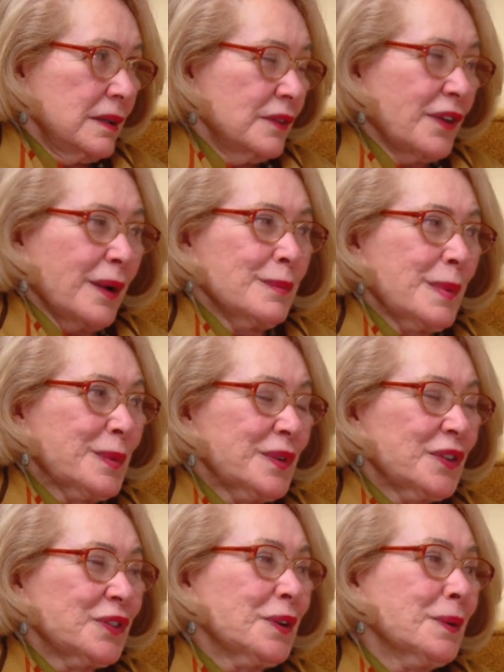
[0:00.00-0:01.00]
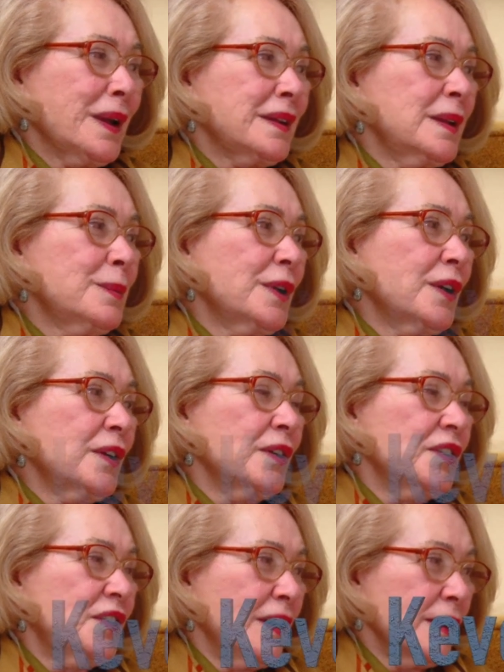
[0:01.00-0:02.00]
If I remember this correctly, we heard
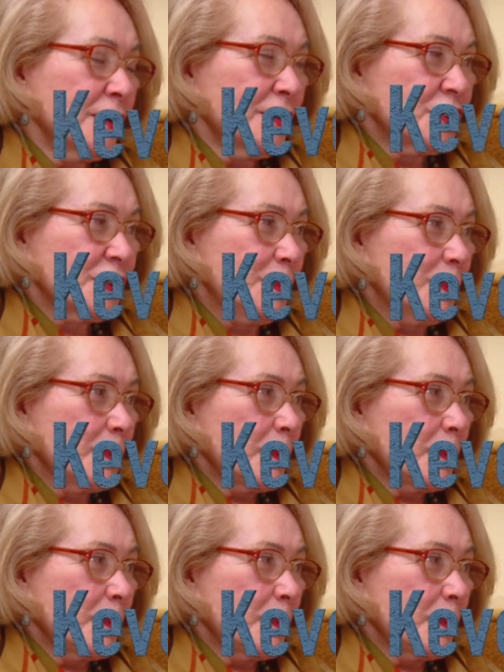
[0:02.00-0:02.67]
on television